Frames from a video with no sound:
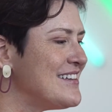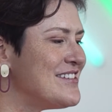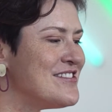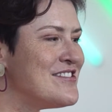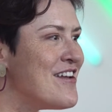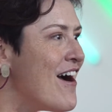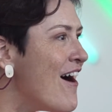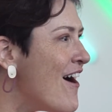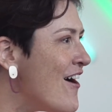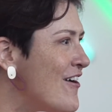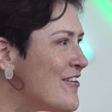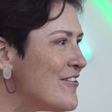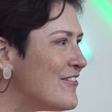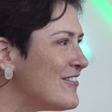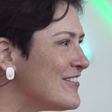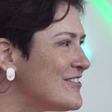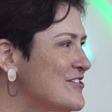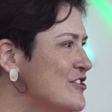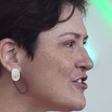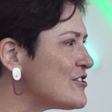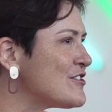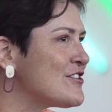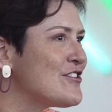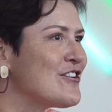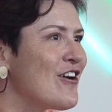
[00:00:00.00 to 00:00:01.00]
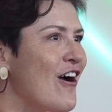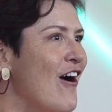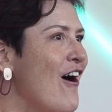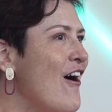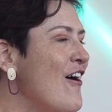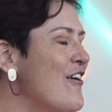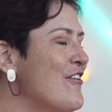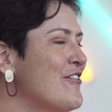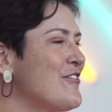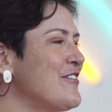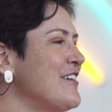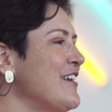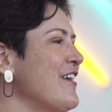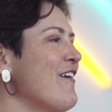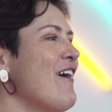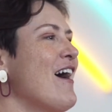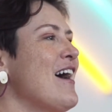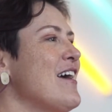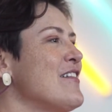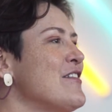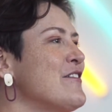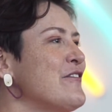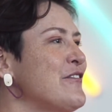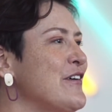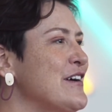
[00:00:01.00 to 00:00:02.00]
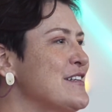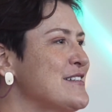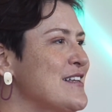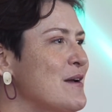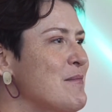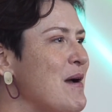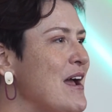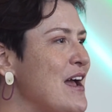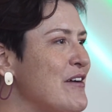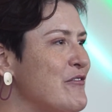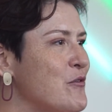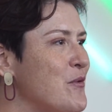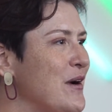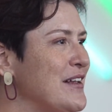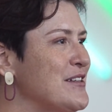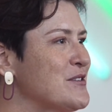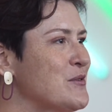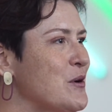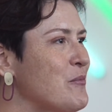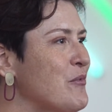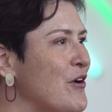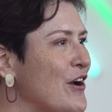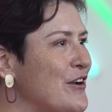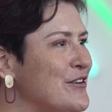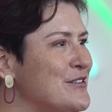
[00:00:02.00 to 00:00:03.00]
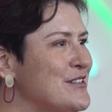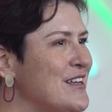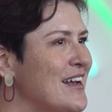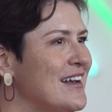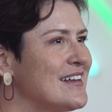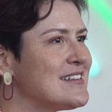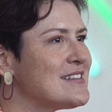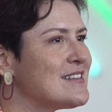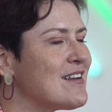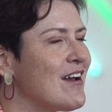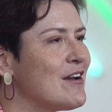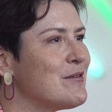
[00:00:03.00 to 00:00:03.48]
No, just go. You know, the first time I ever went to a protest,